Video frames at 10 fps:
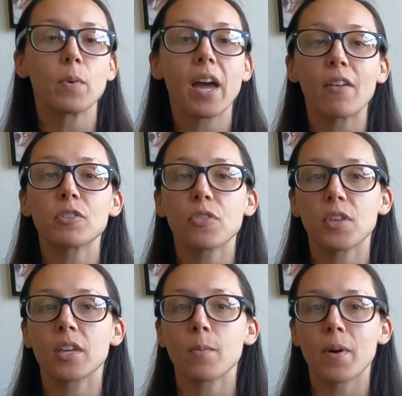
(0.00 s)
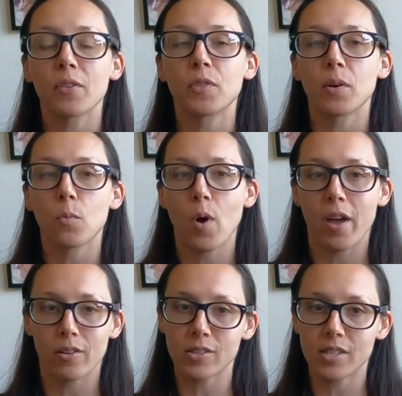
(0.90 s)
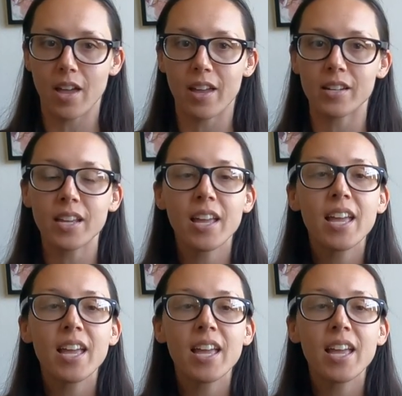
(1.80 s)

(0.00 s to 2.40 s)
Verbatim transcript: we have to think about their wild side.